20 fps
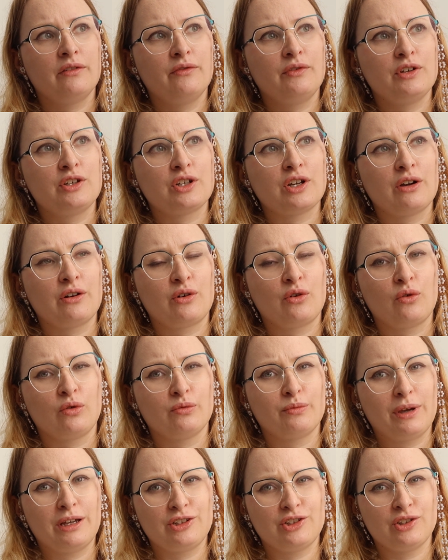which I
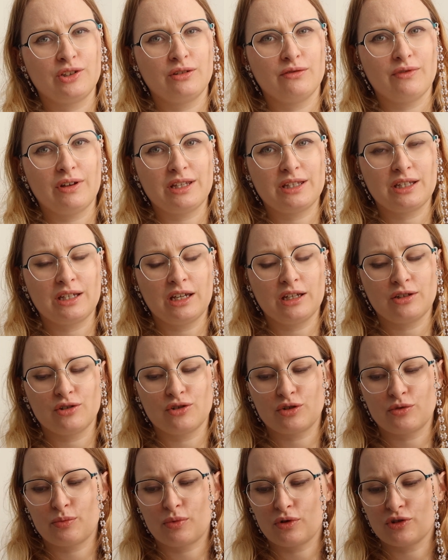called Mansion
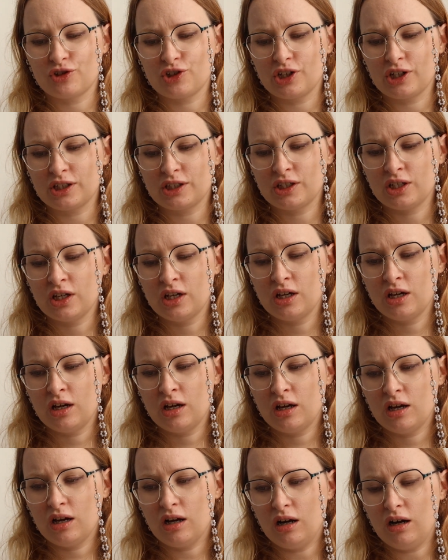Investigators Project.
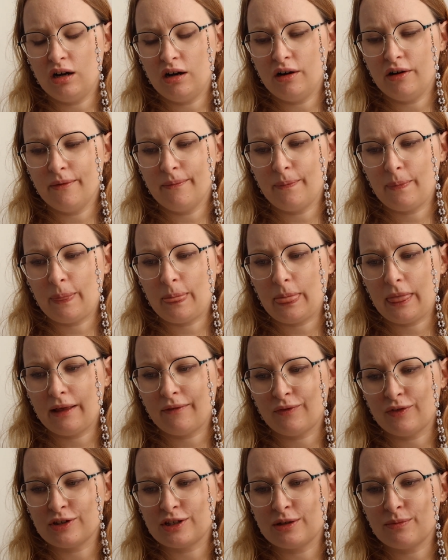
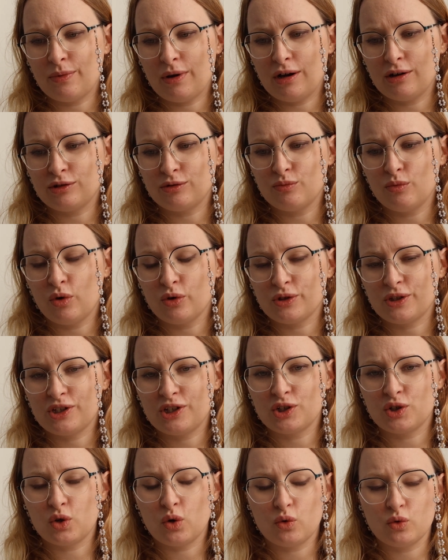It was about
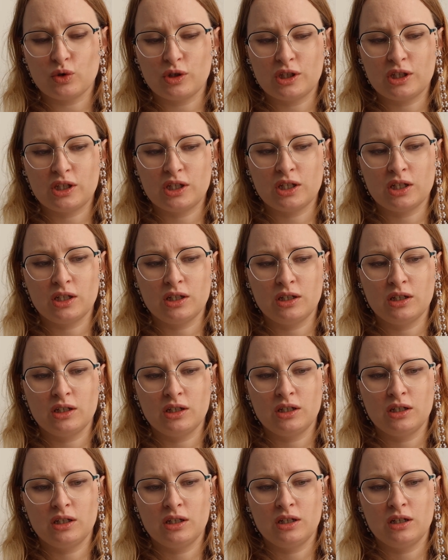Monster Ghost
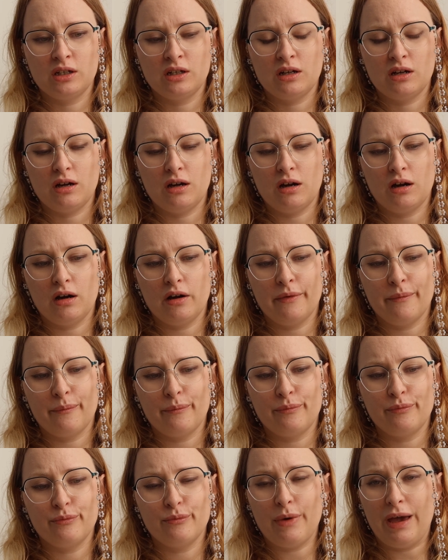
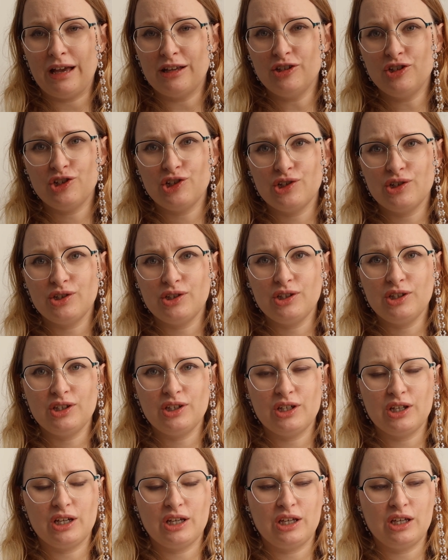
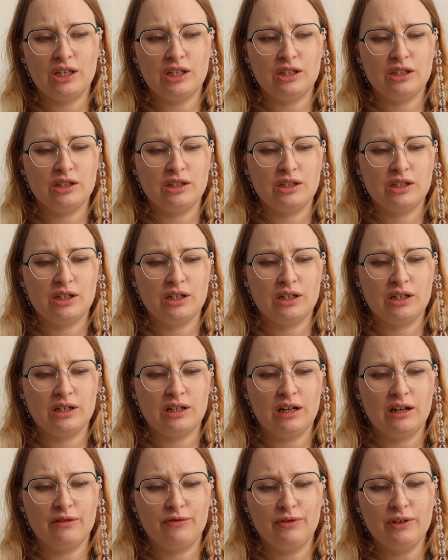Mansion, and
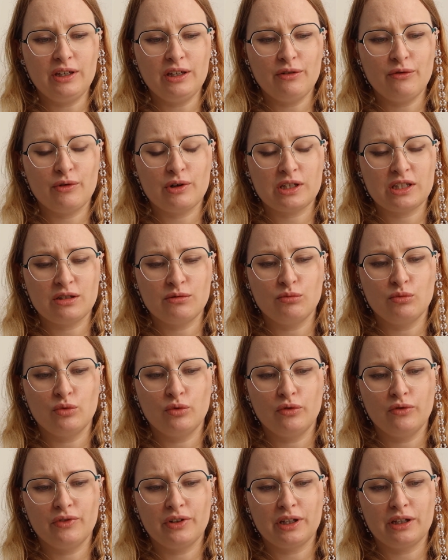I think it wasn't
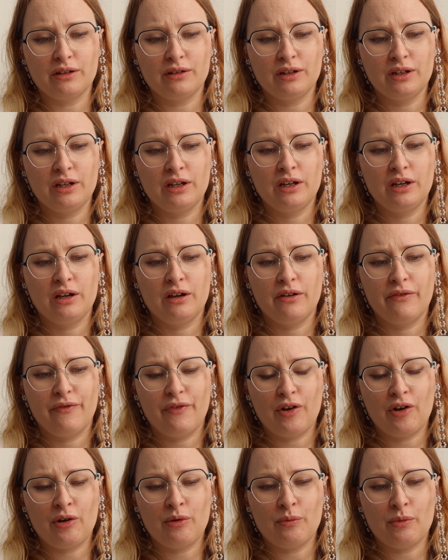moving
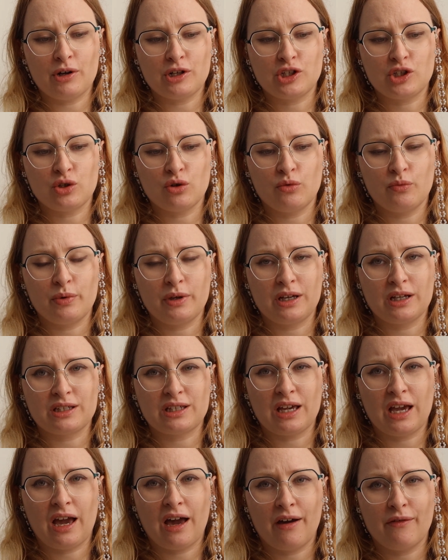very much so
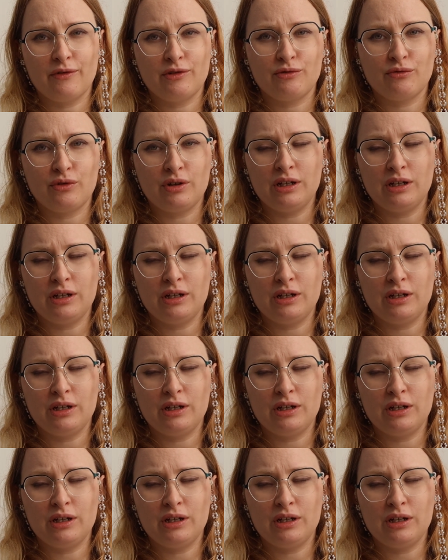because I haven't